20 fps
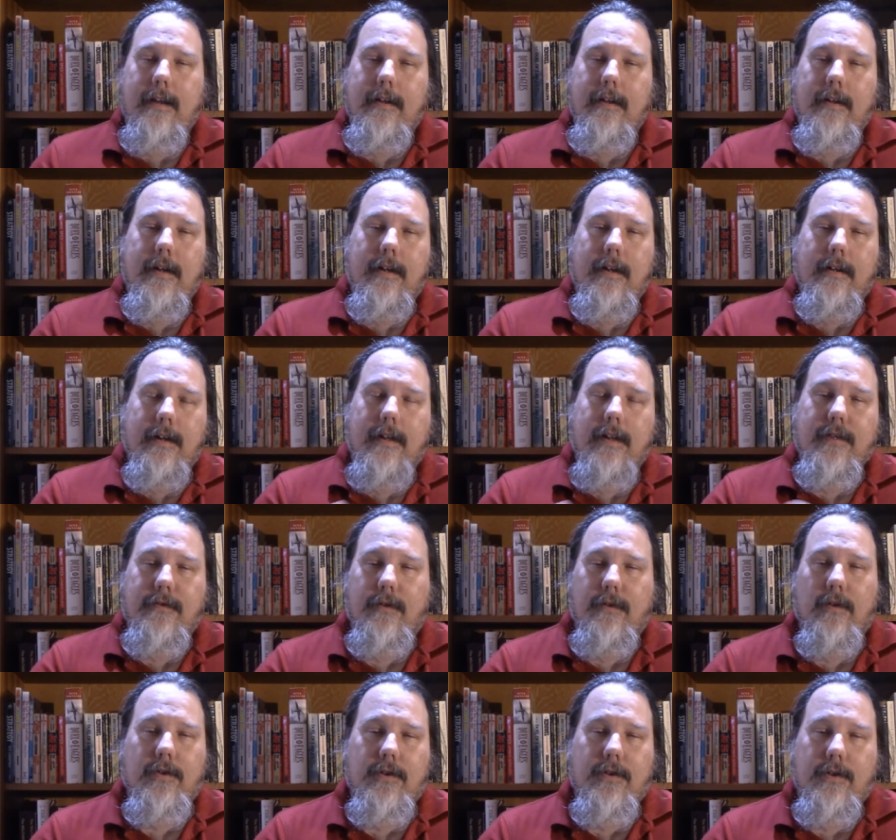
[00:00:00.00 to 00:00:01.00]
In Nick's
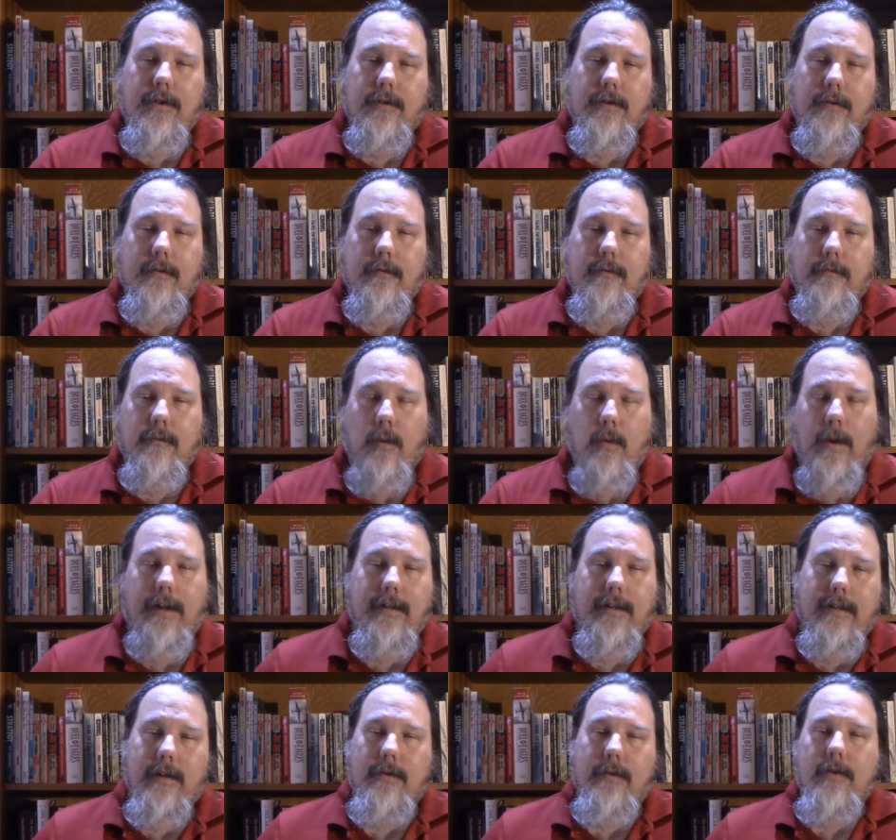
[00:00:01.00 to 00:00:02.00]
first
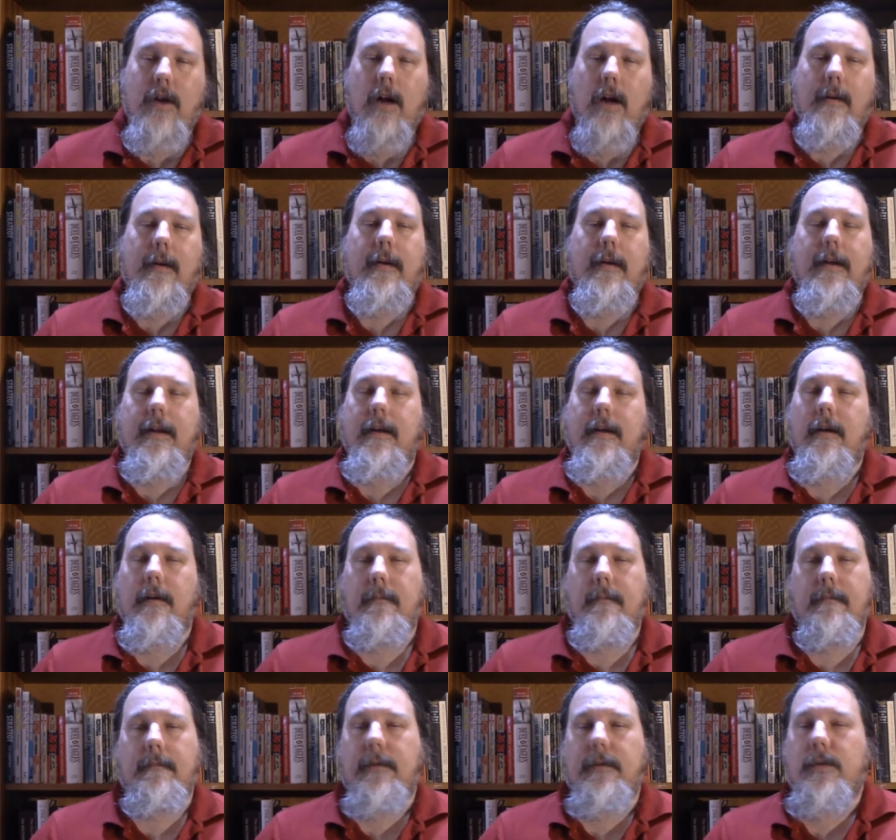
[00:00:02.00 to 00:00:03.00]
point, he was talking about
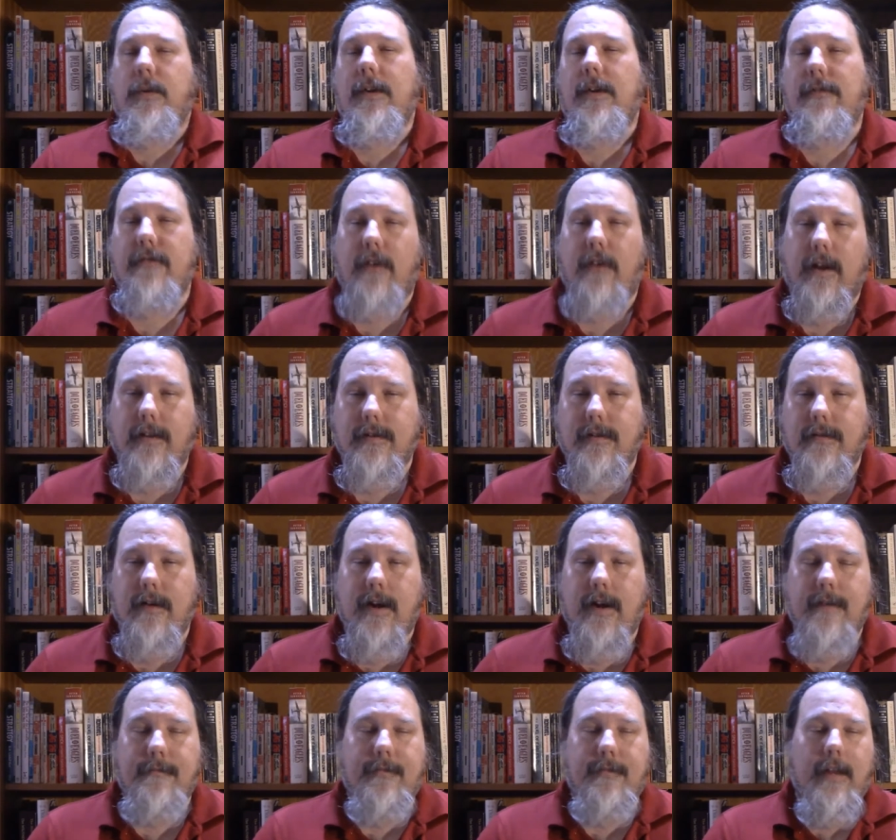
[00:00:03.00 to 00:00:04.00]
between friends,
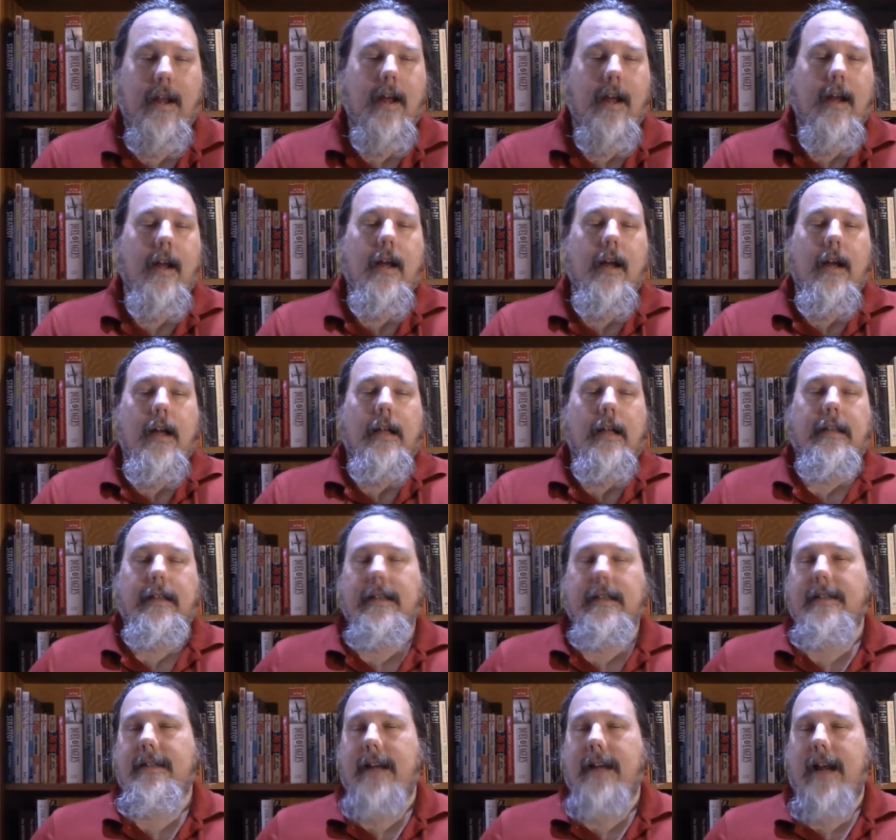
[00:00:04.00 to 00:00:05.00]
right?
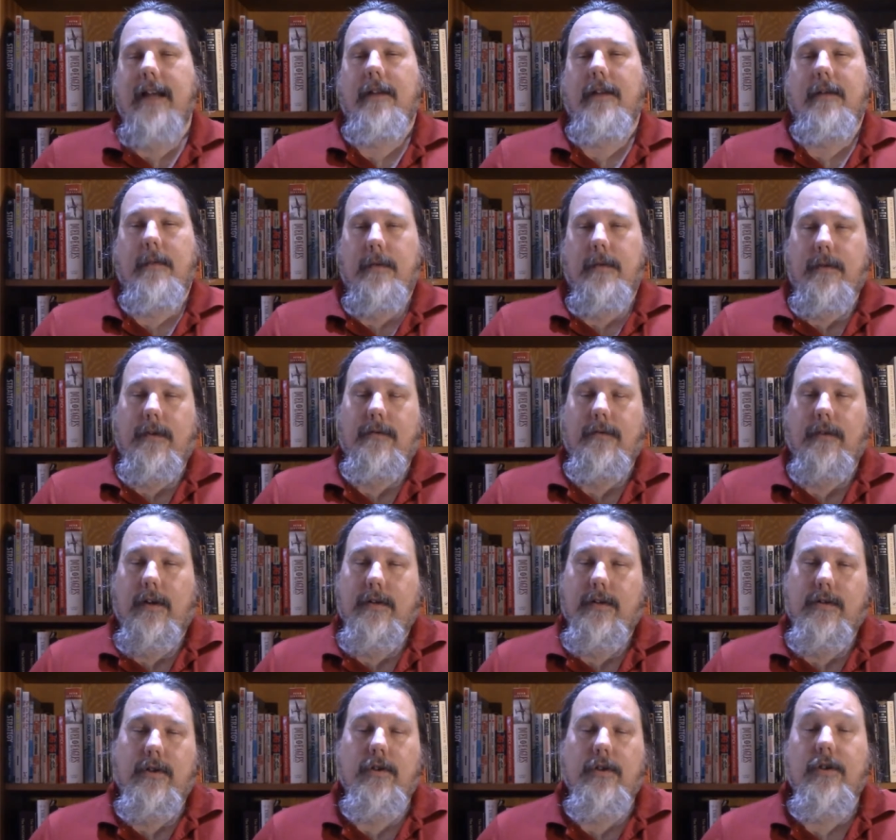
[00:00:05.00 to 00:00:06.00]
List tailoring between
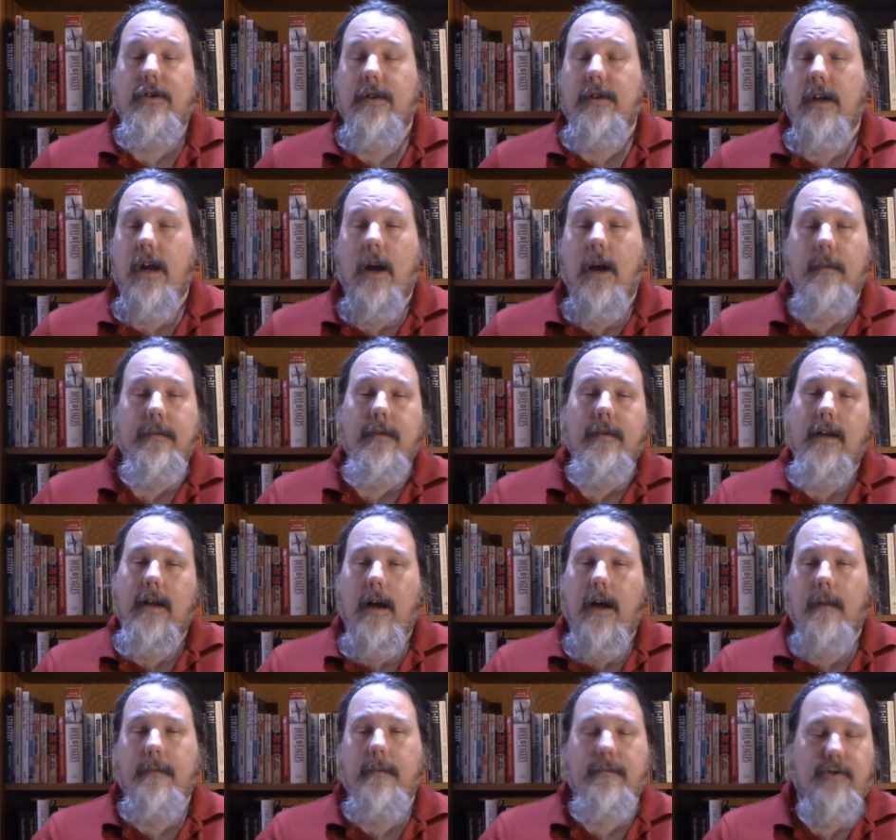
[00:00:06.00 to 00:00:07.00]
friends. Do you just
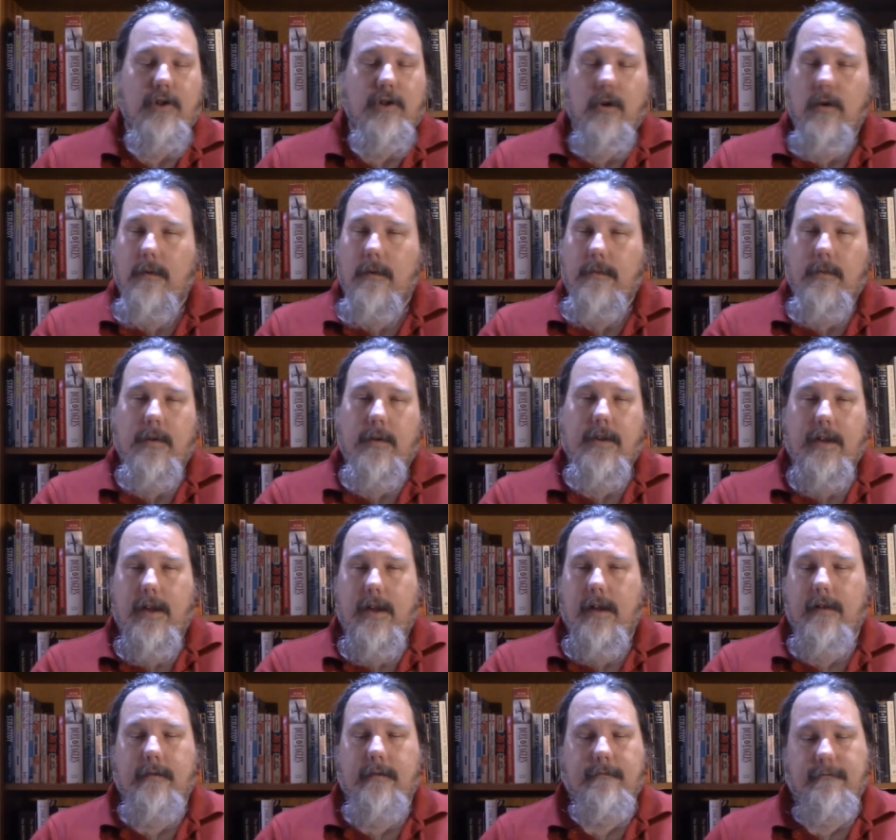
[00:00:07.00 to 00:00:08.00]
show up with
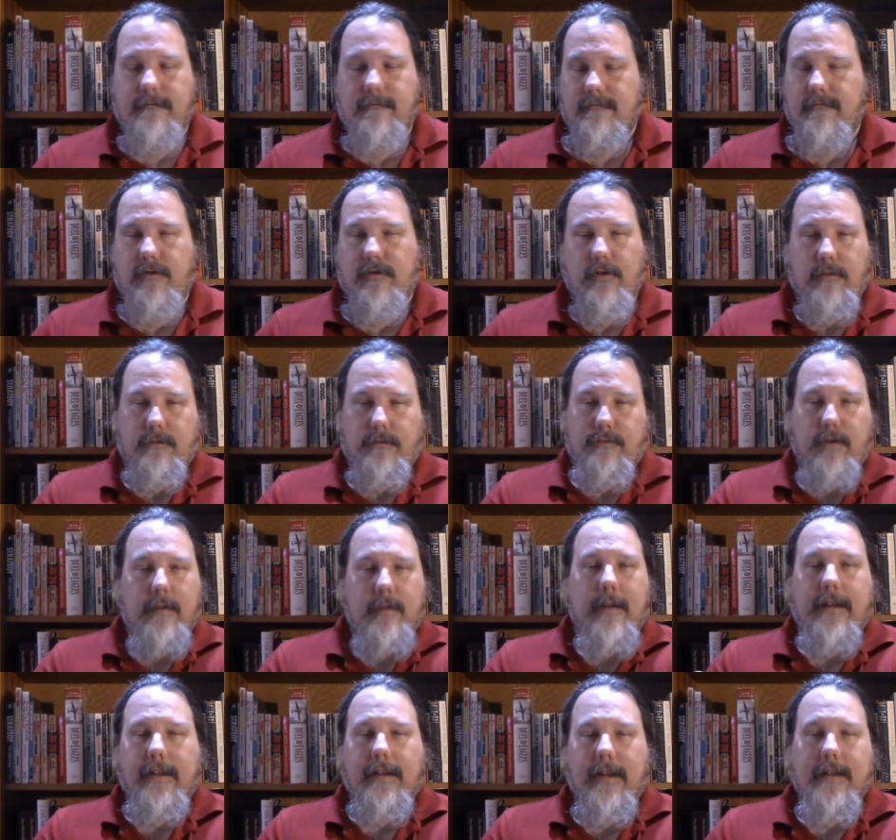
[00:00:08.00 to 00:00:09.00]
your
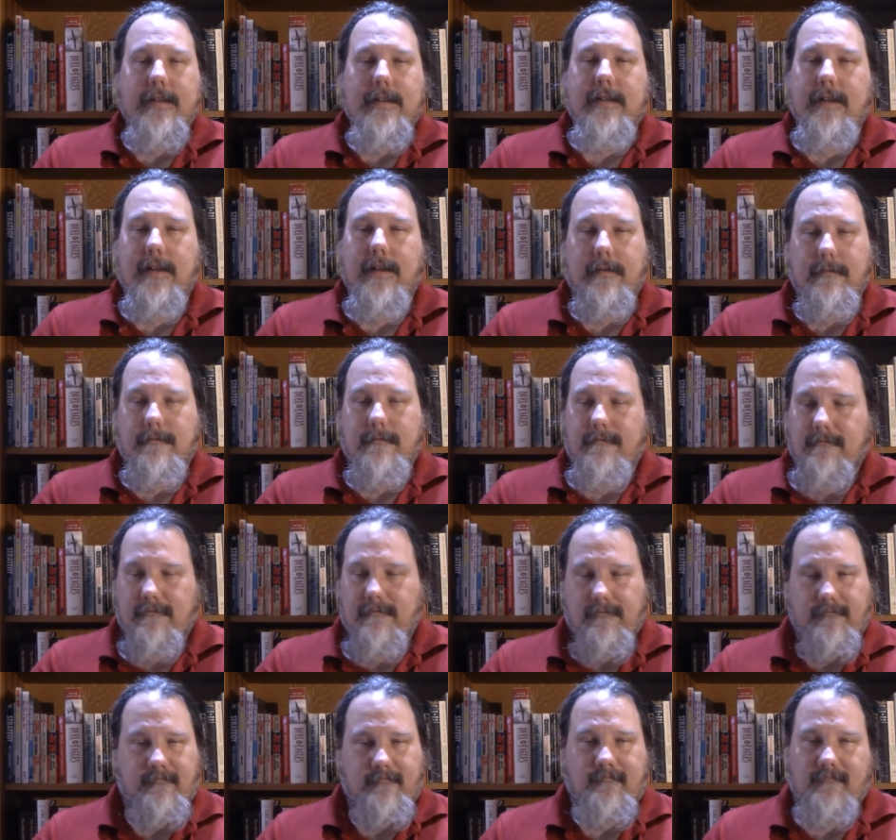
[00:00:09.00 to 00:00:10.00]
pre-made list and
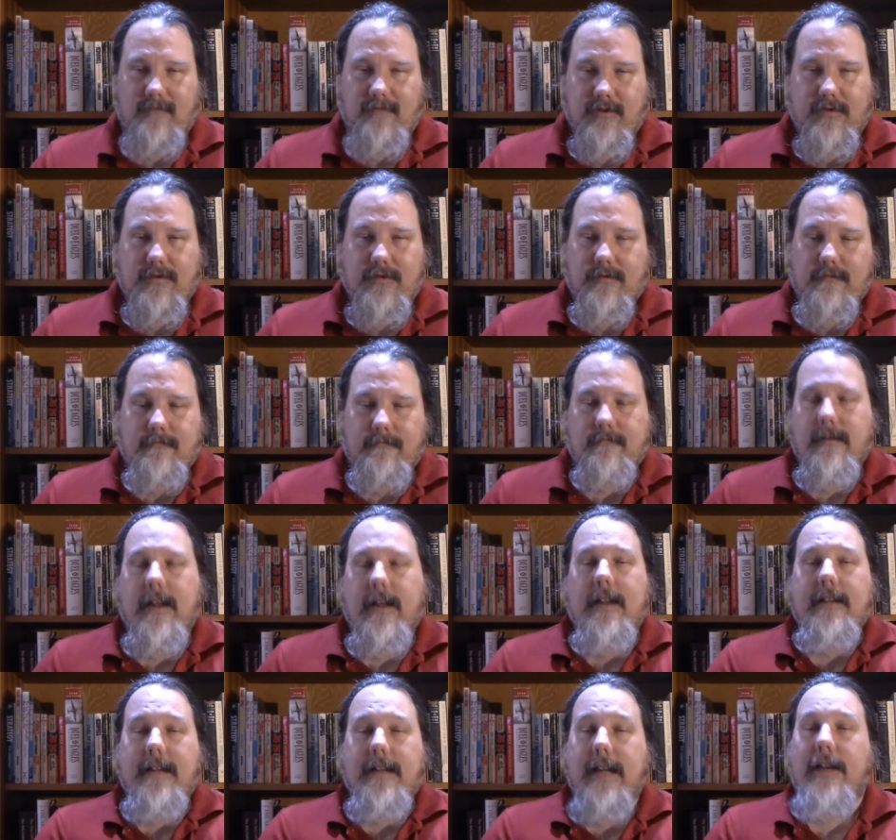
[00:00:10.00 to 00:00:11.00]
just
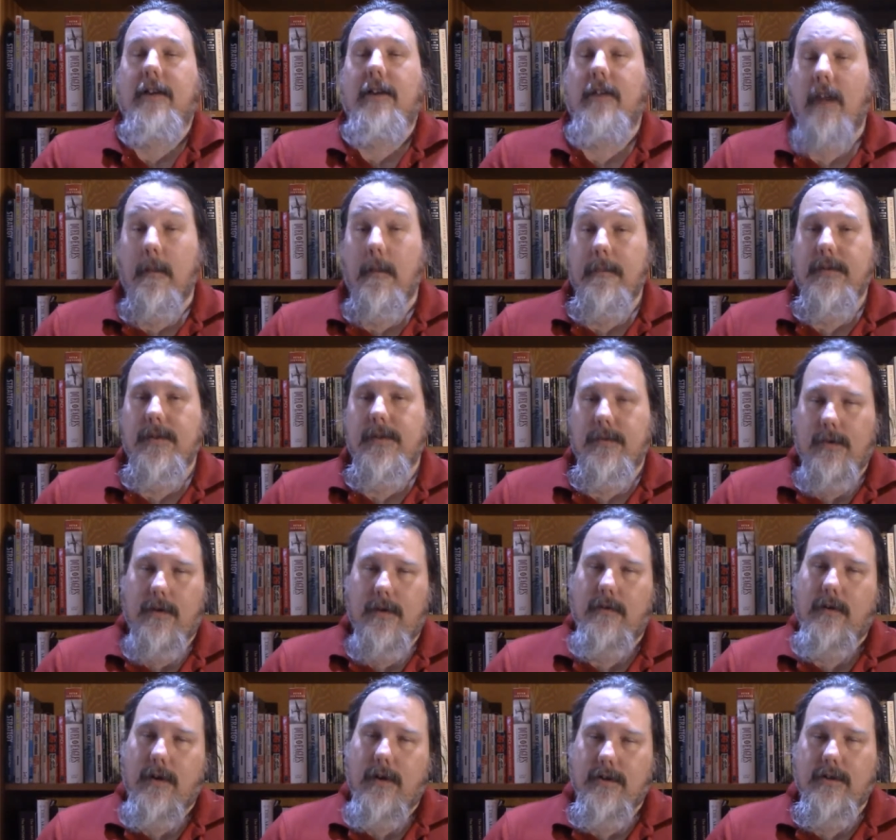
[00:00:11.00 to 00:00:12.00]
take your lumps,
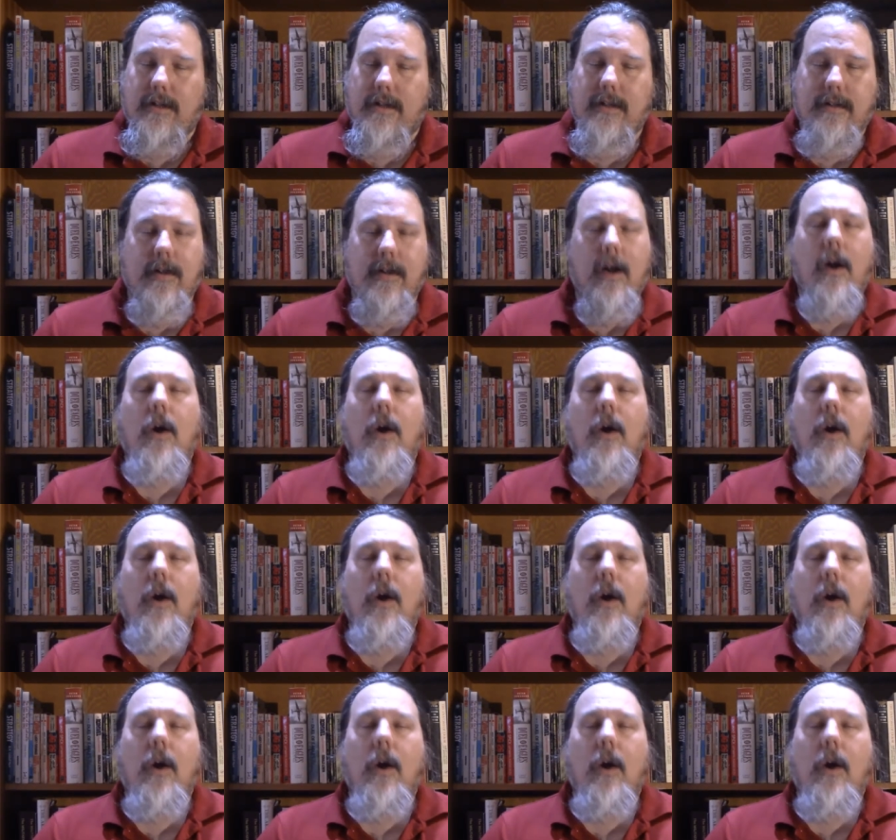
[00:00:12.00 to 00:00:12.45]
whatever direction it is?